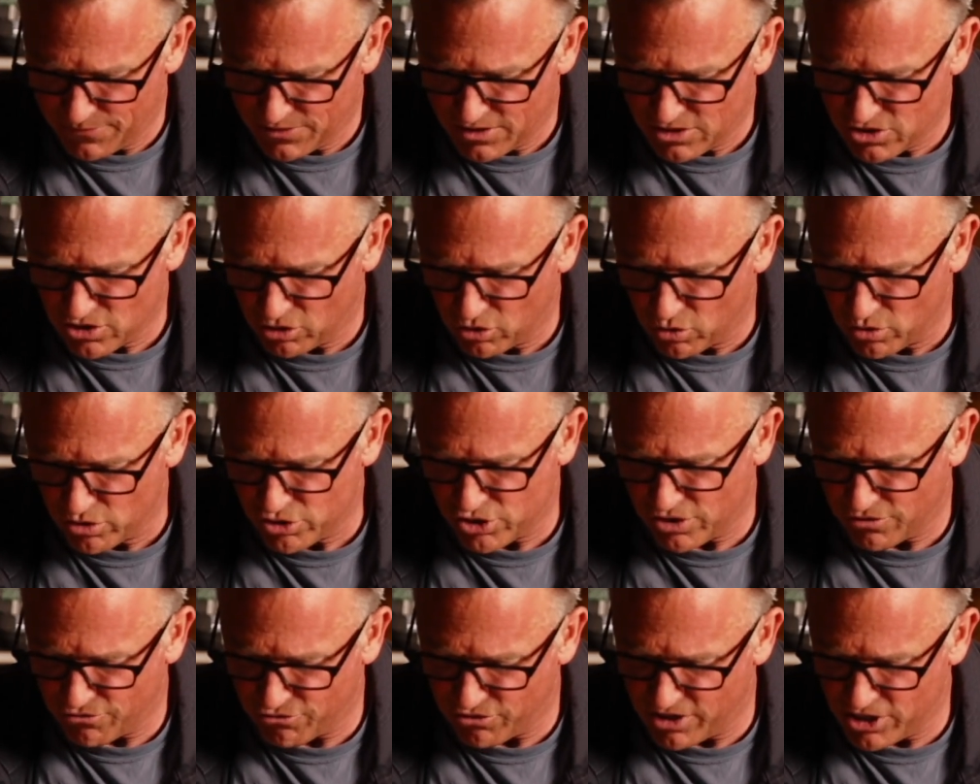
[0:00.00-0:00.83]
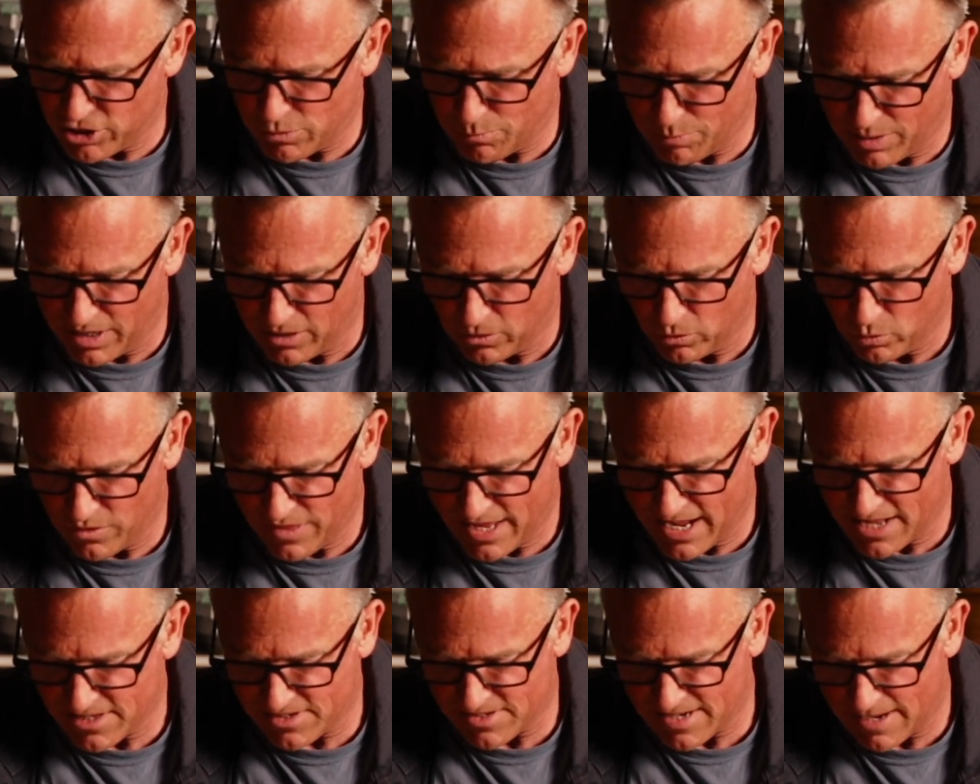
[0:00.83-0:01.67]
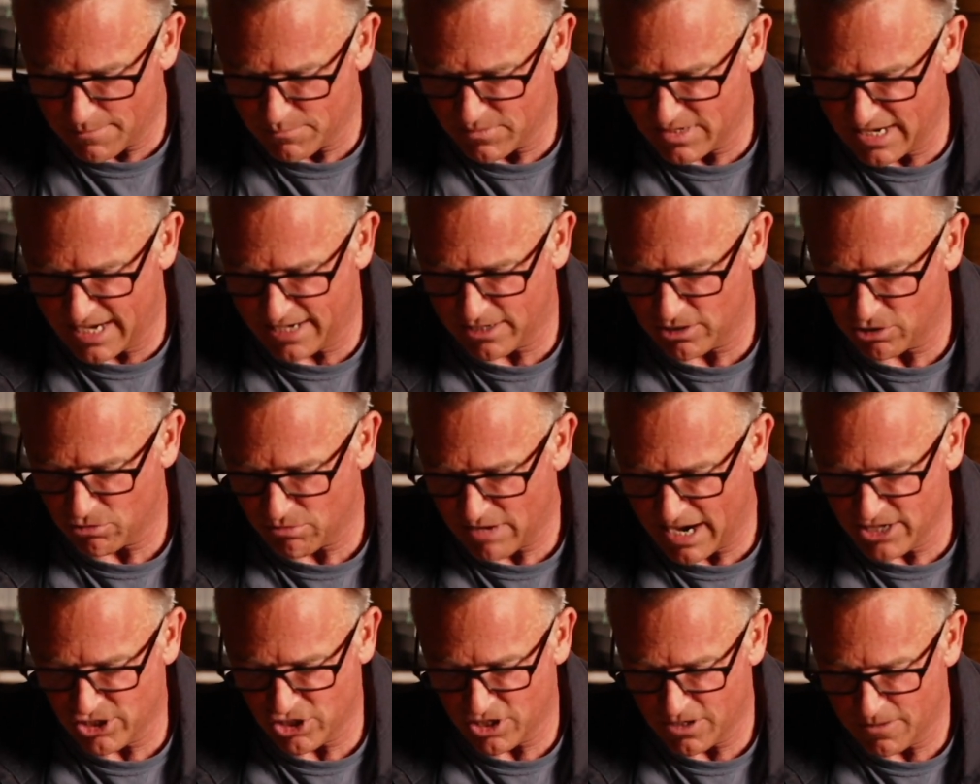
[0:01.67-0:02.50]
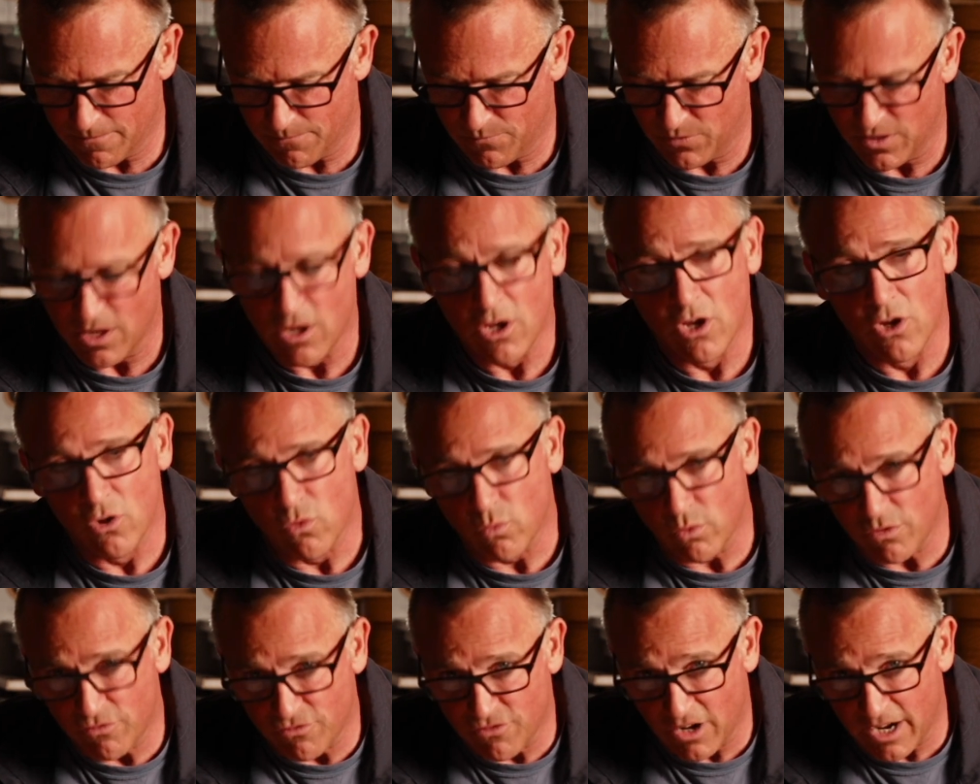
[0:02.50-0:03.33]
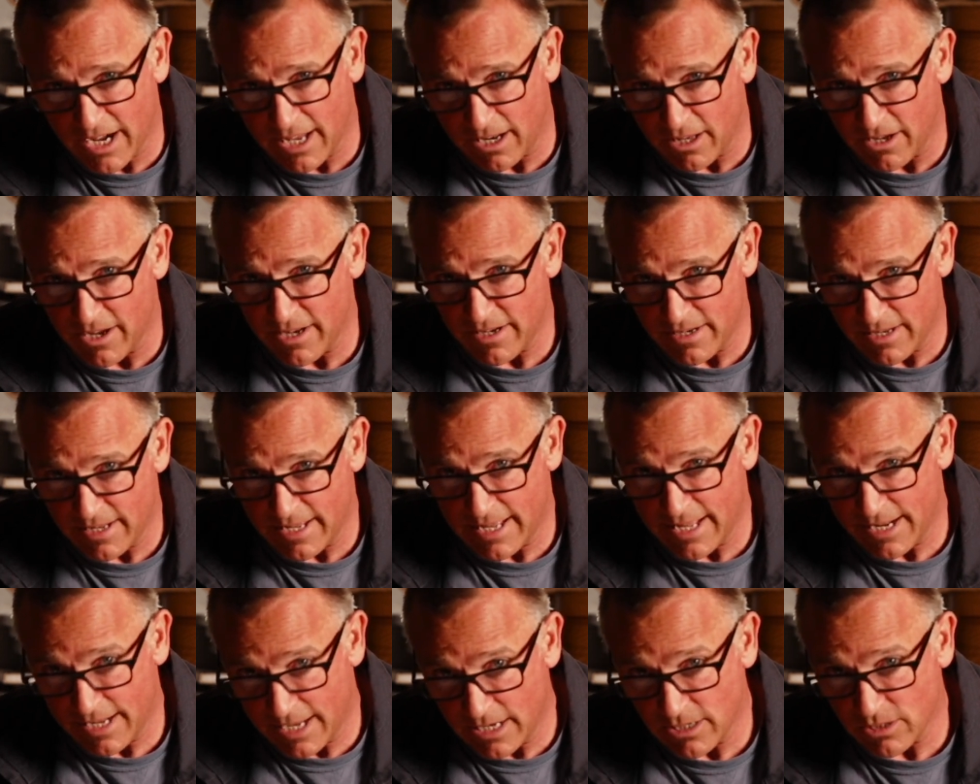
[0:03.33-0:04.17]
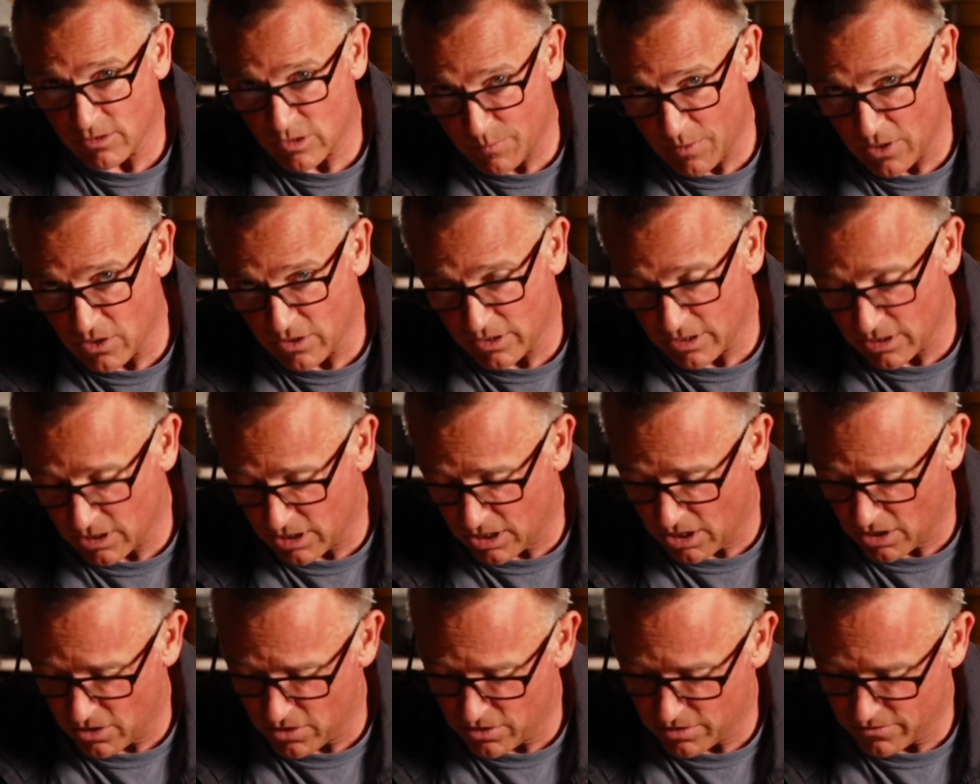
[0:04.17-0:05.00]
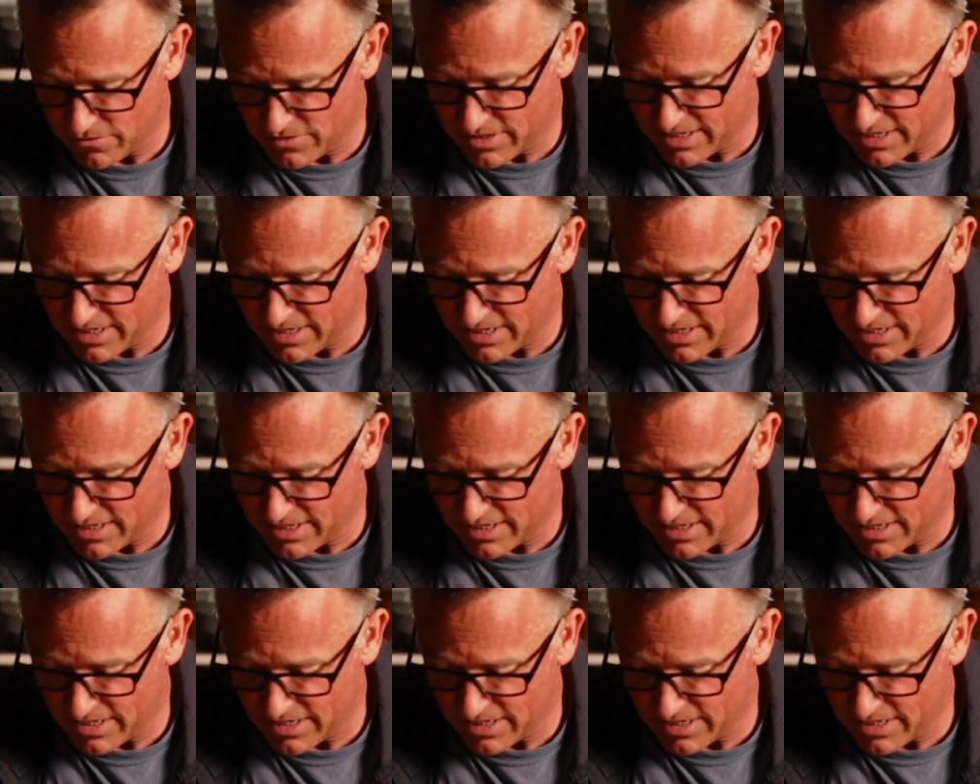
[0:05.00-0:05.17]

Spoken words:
To launch a fresh pill without some declaration would violate an unspoken code of